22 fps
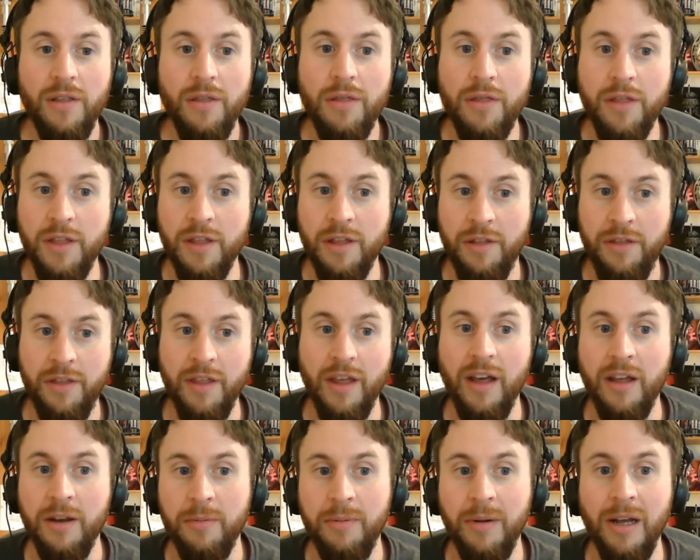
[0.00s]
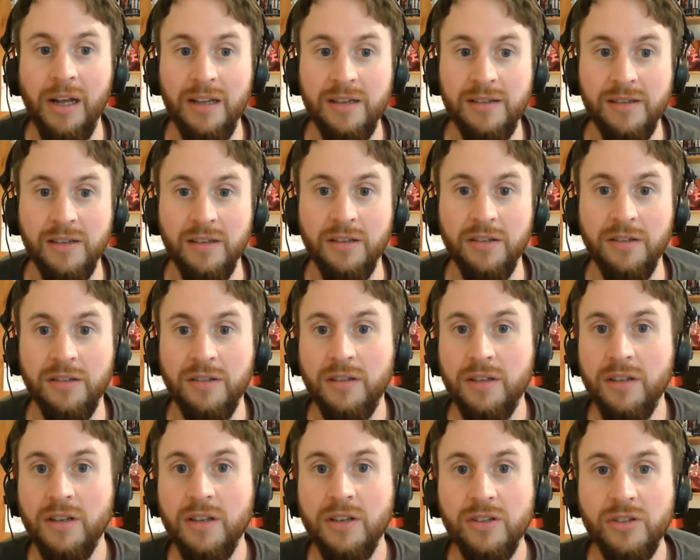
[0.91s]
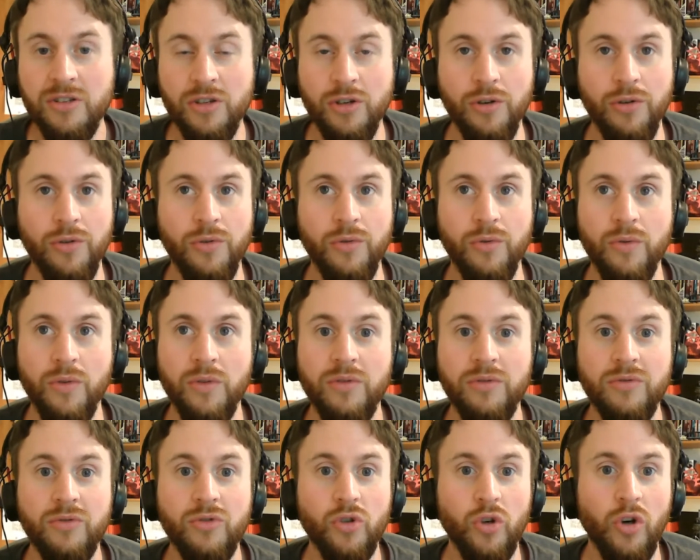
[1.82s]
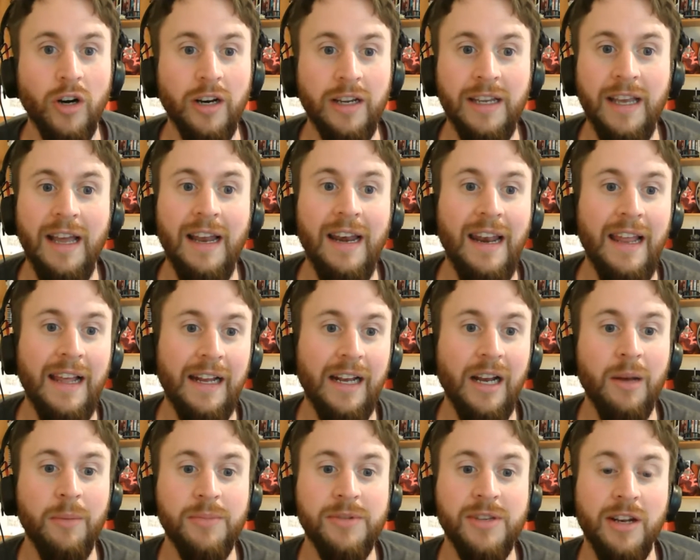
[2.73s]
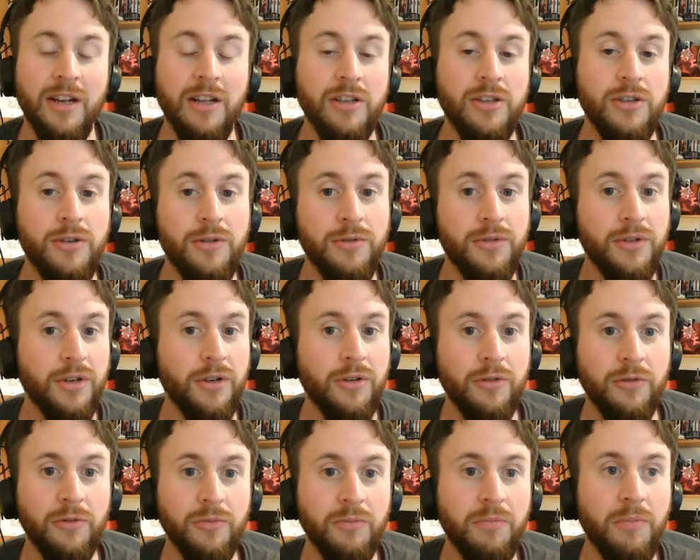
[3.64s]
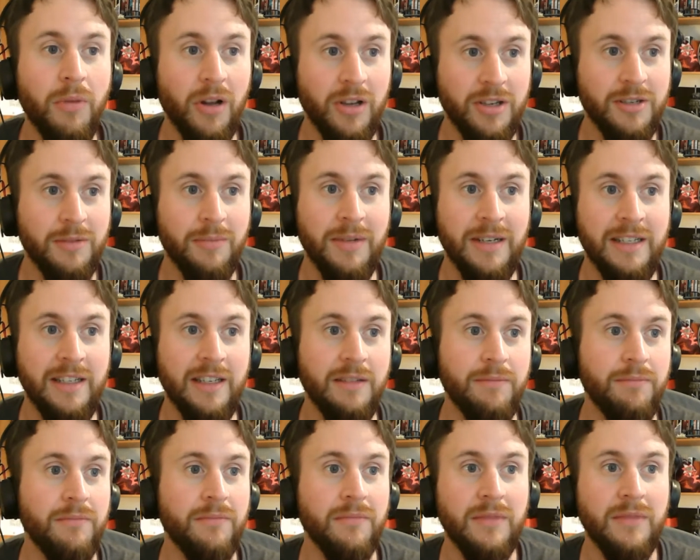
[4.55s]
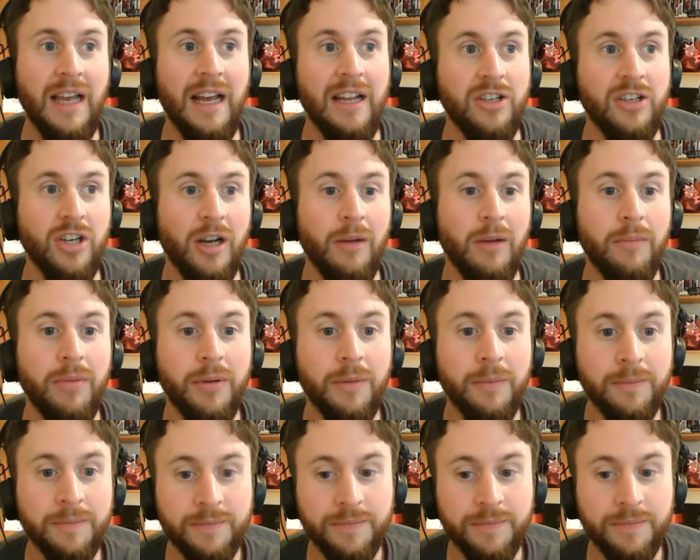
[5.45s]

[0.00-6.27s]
the third person to try and get a leg up so that you two possibly can catch up.